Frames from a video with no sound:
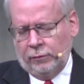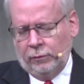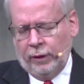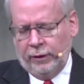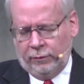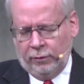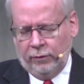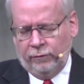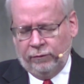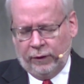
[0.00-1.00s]
went through
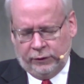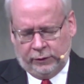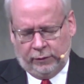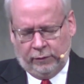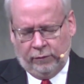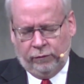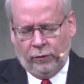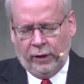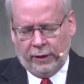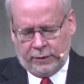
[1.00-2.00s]
first
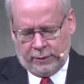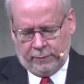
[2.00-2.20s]
for us.